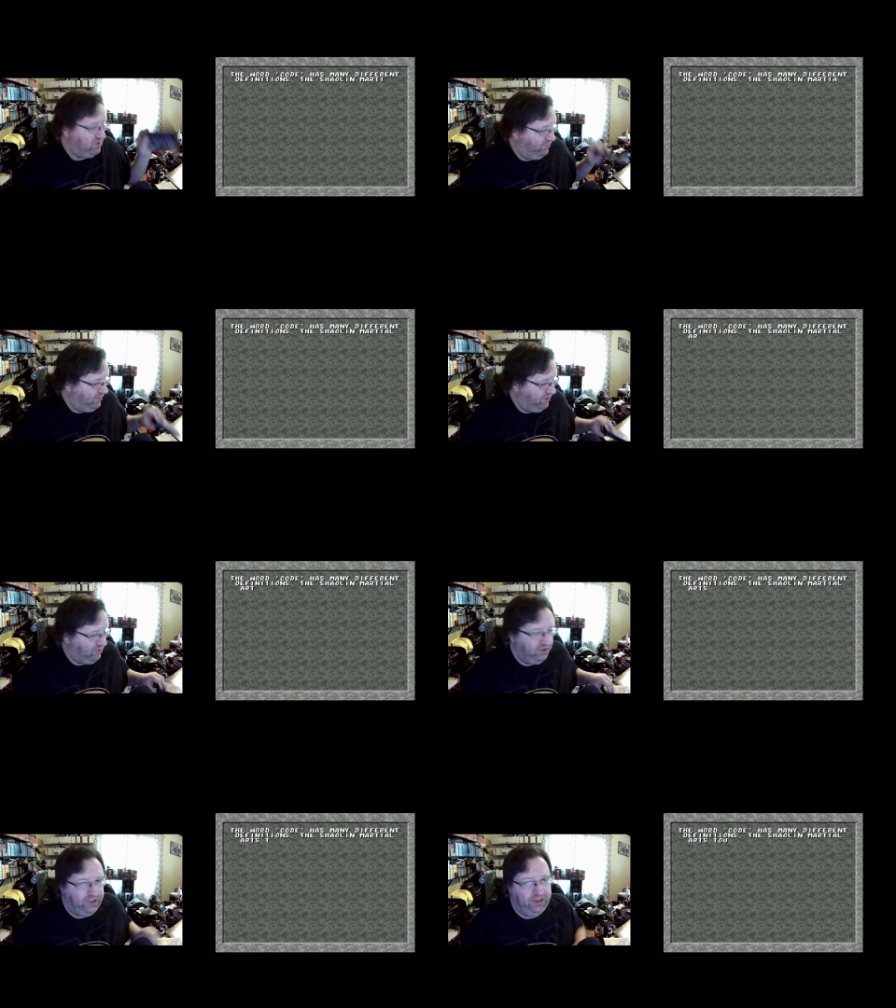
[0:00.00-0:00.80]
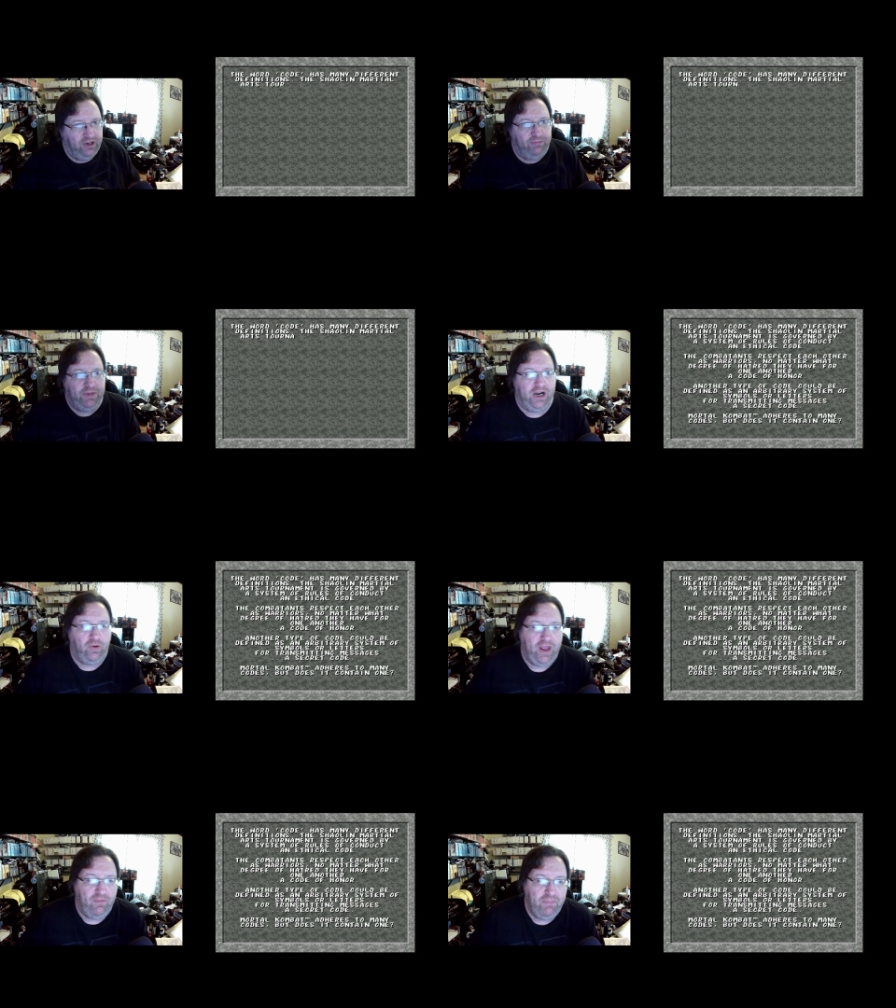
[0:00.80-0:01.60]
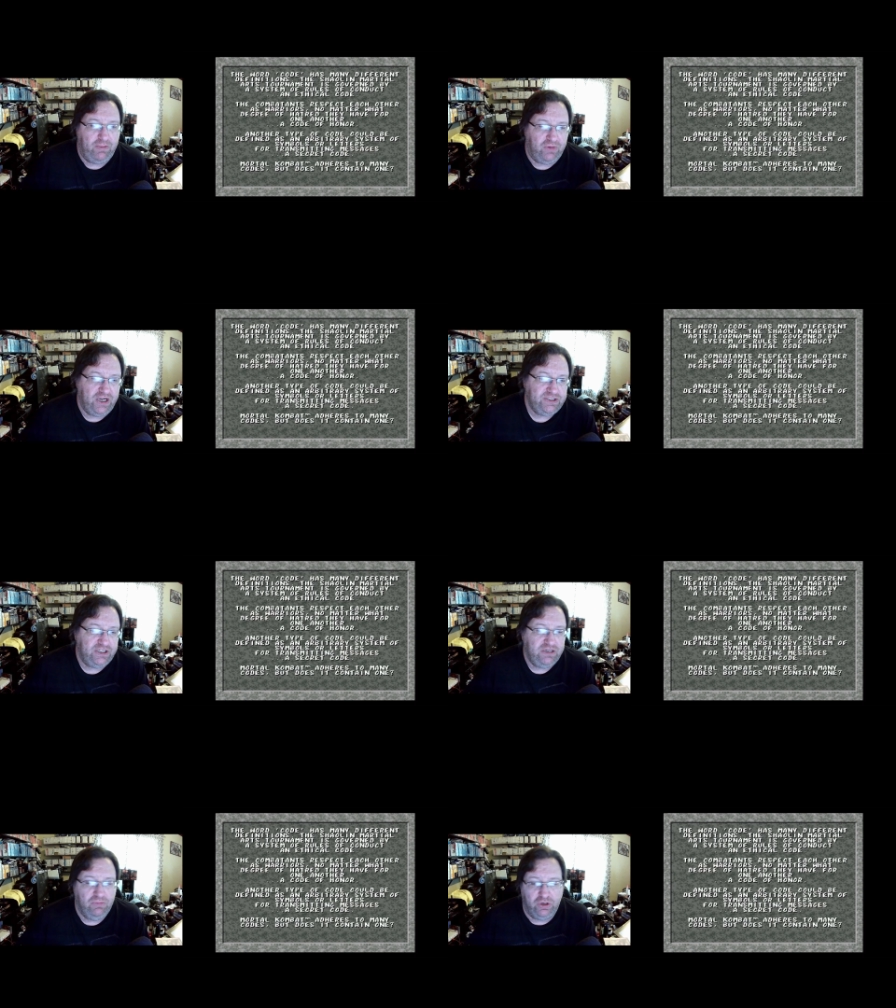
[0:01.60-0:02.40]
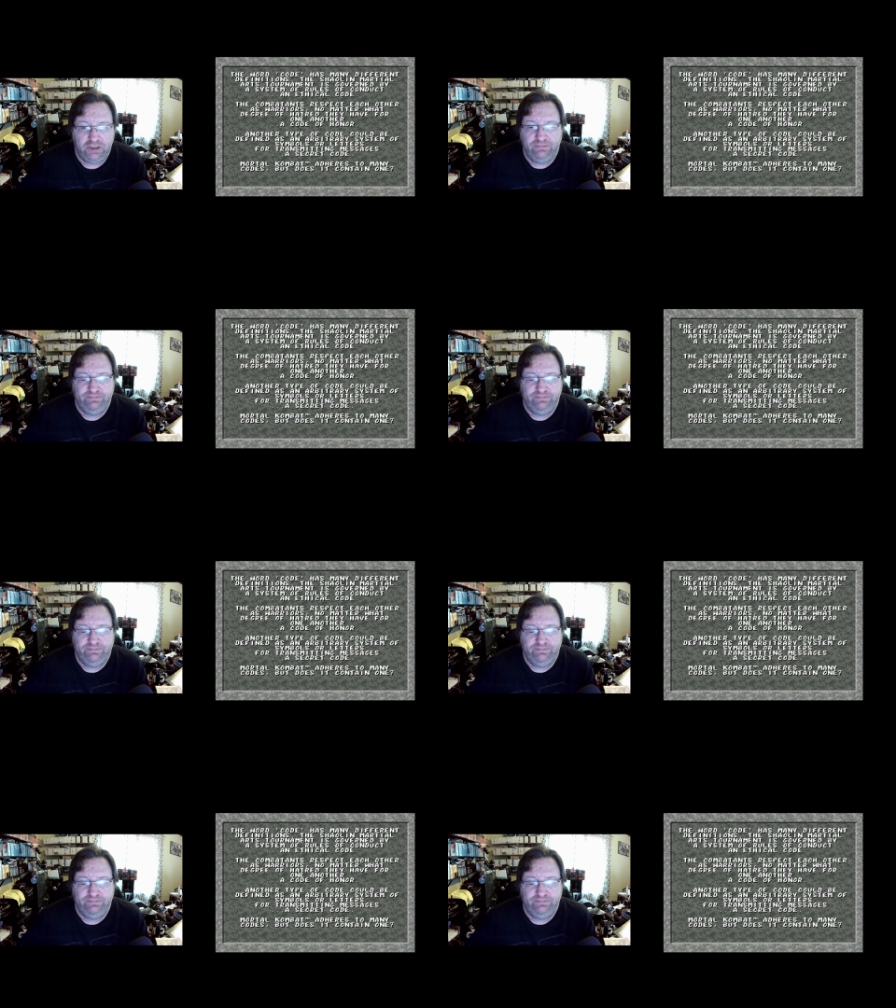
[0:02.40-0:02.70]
don't feel like looking it up, and I don't have it memorized anymore.